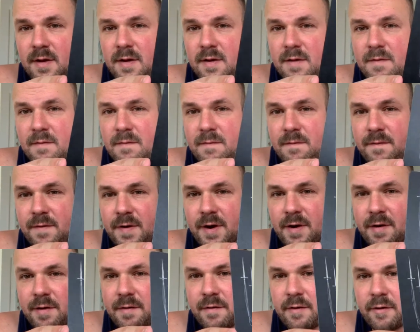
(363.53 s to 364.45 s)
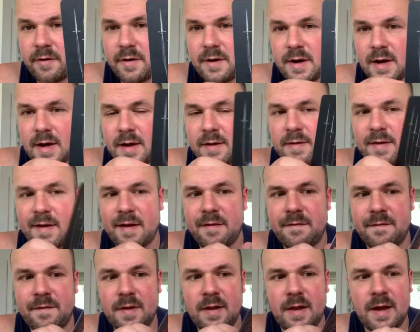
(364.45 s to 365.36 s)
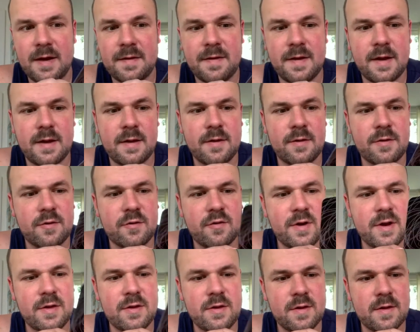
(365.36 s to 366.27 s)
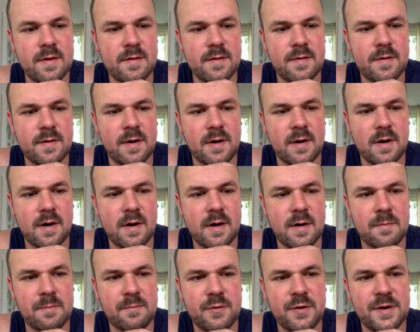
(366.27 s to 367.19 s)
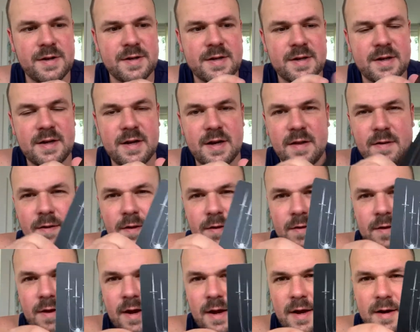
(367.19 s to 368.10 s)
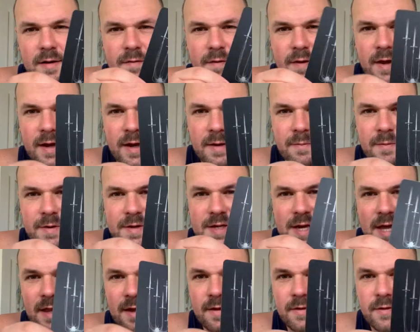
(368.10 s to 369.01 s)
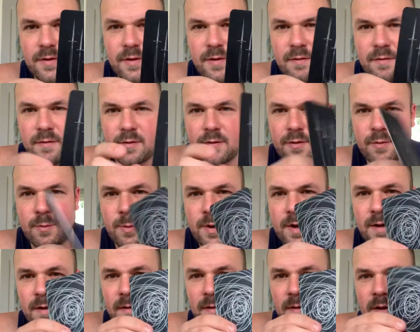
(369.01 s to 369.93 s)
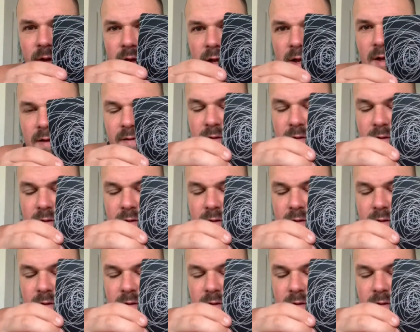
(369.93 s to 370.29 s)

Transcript: very, very nice. I feel like the illustrations are printed in this kind of like metallic silver as well. The